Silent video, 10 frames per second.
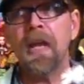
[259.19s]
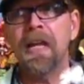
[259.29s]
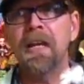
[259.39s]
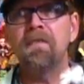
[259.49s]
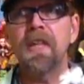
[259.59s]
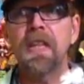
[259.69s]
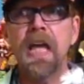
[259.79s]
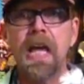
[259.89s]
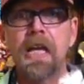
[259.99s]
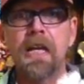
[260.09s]
And even
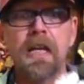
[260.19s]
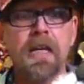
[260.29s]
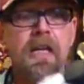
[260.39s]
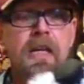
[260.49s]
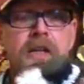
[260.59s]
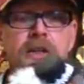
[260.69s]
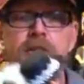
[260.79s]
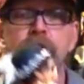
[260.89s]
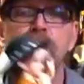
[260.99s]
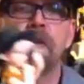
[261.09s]
then,
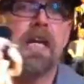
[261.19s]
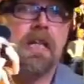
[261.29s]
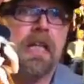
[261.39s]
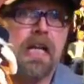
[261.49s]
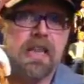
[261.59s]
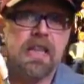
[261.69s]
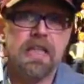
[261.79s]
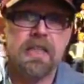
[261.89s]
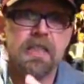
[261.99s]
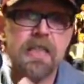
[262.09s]
to get like
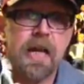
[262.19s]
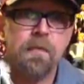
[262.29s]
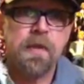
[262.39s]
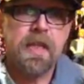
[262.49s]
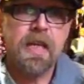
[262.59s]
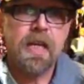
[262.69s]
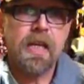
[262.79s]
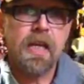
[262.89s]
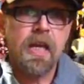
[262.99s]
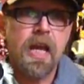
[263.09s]
this type of thing,